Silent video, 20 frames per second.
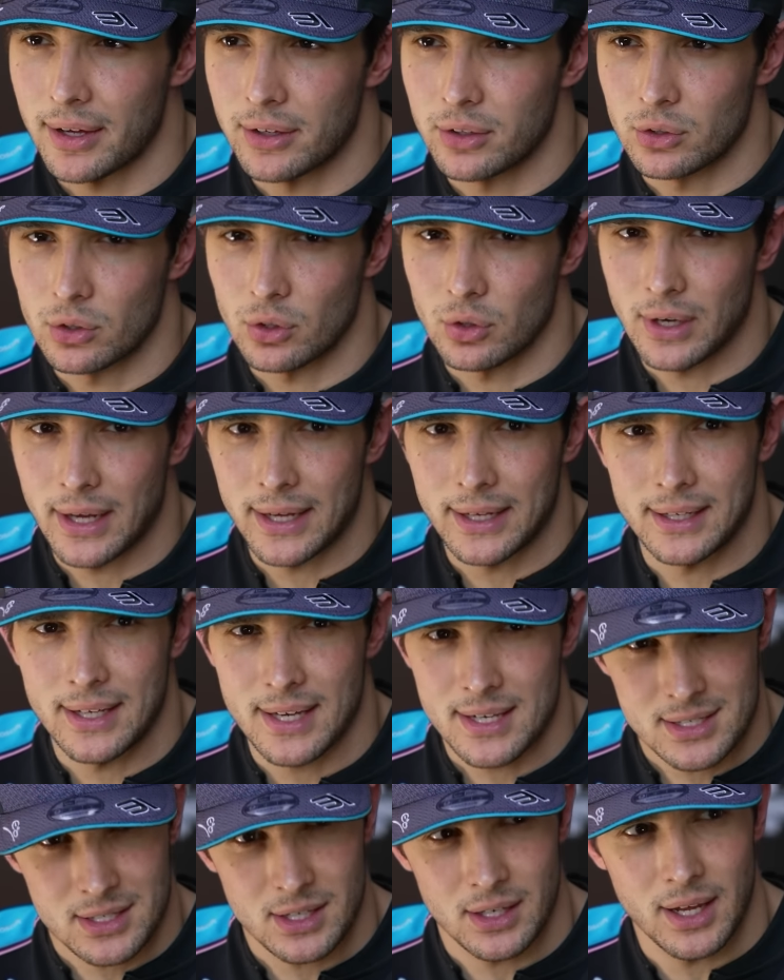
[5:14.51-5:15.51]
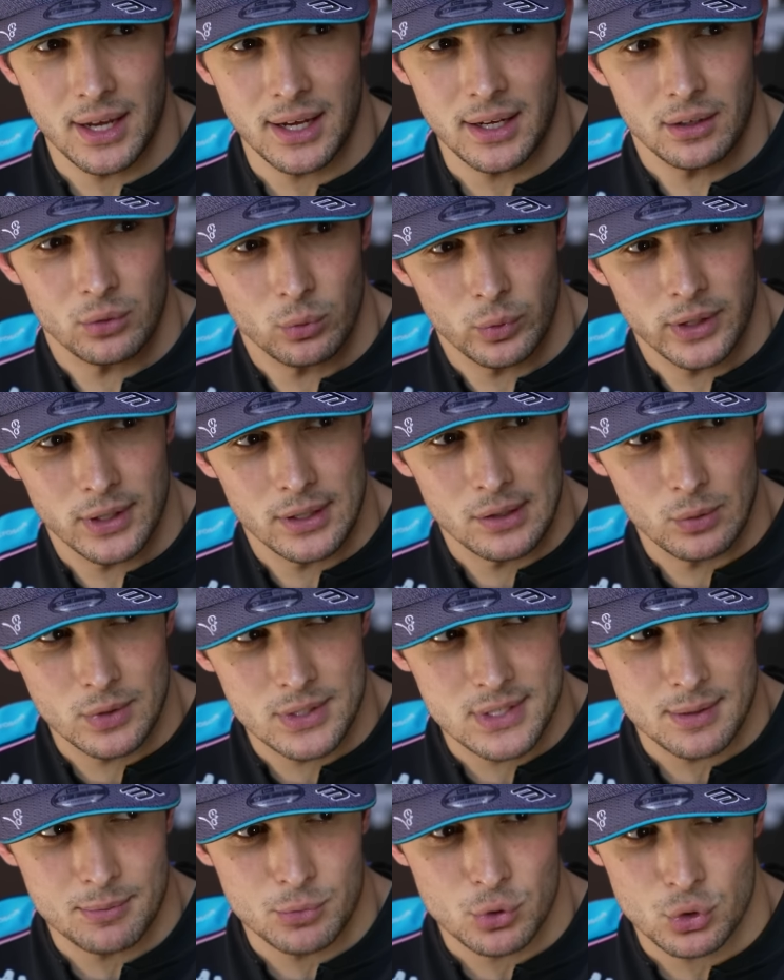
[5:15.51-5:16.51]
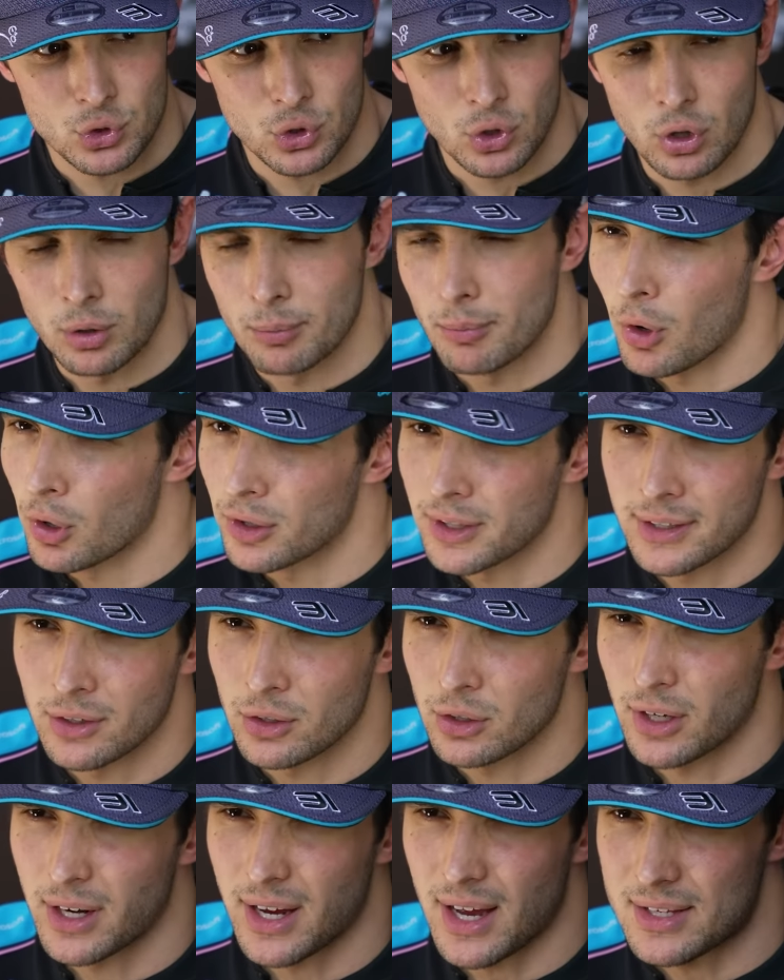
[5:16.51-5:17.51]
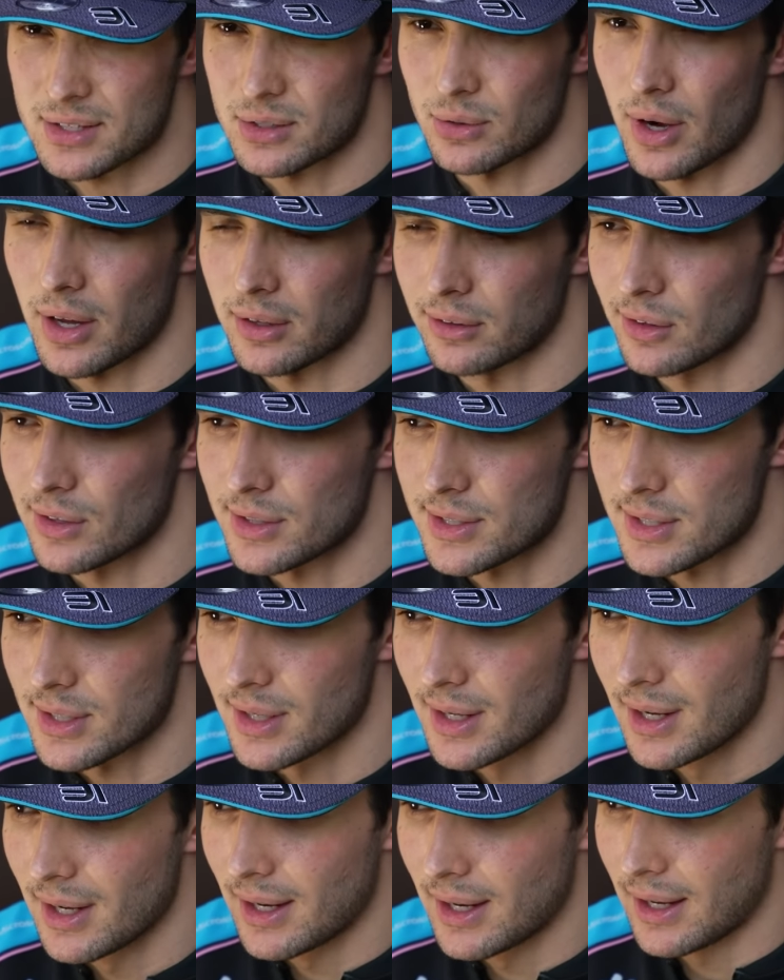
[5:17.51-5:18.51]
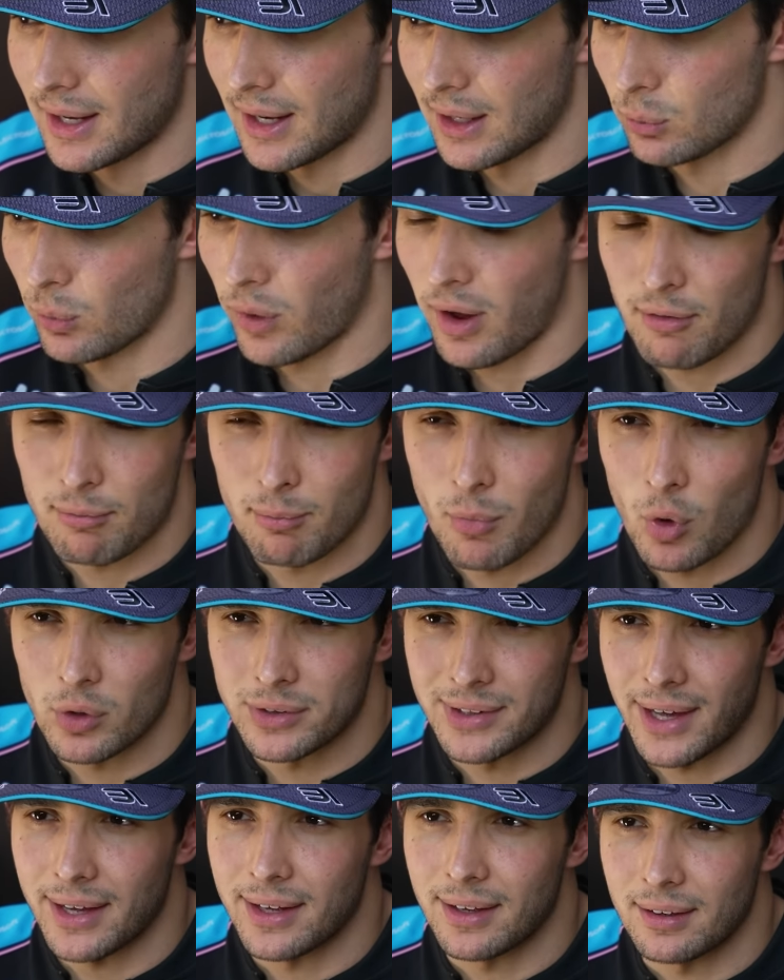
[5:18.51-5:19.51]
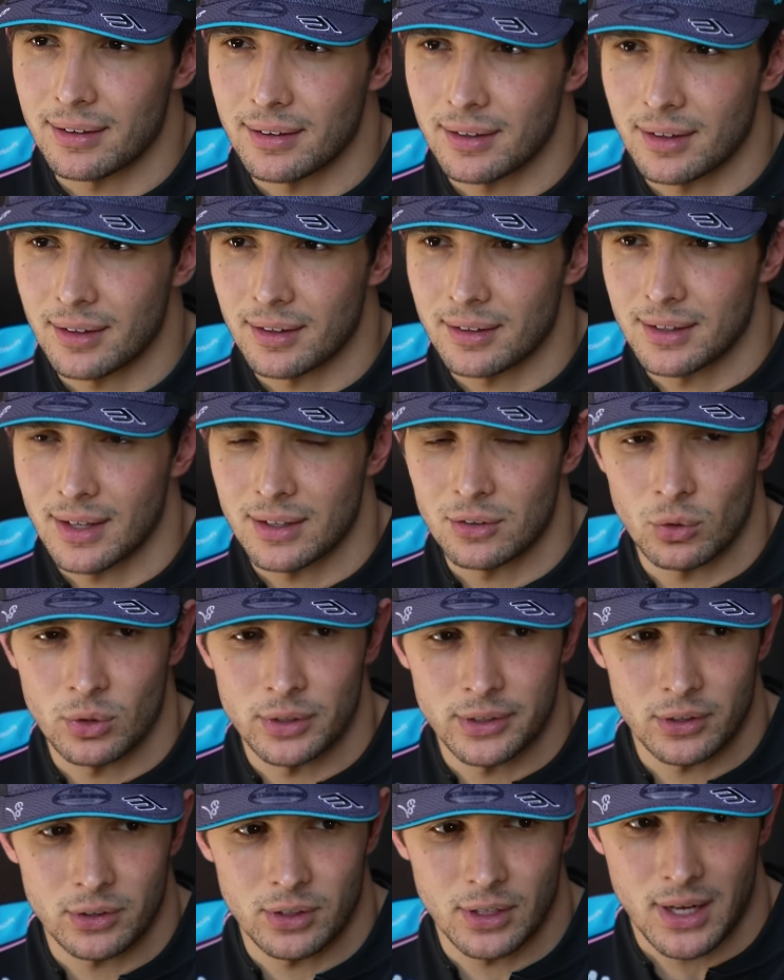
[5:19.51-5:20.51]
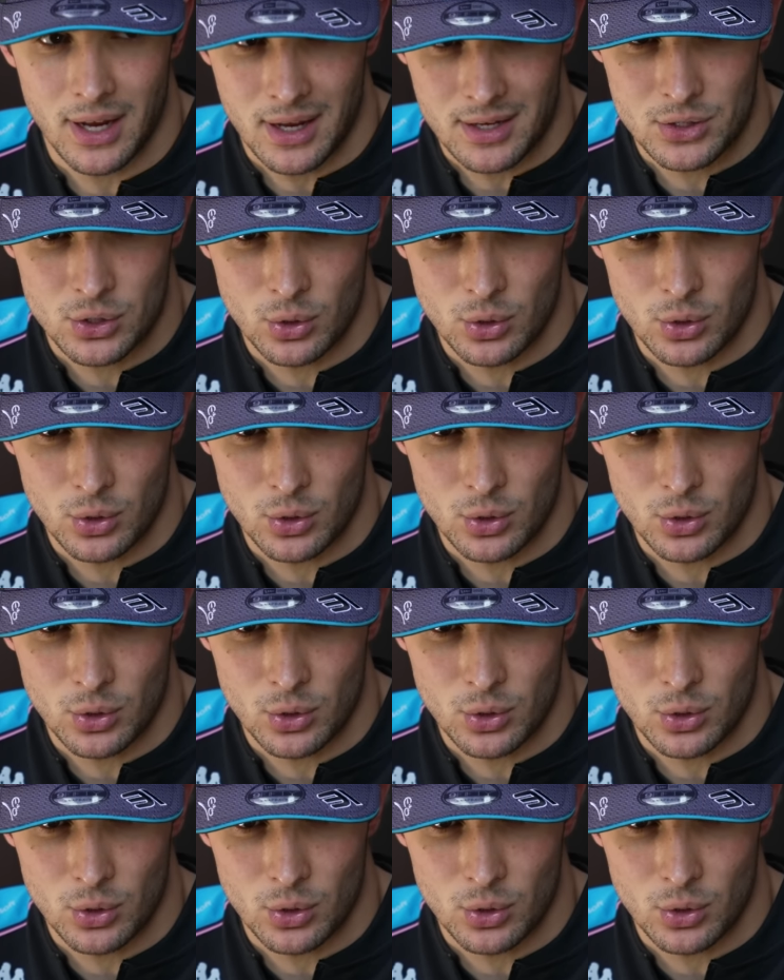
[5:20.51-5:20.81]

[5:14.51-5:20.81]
You know, like yesterday, we we seemed to struggle more than other cars around us, and we have more deg uh, than all the other cars.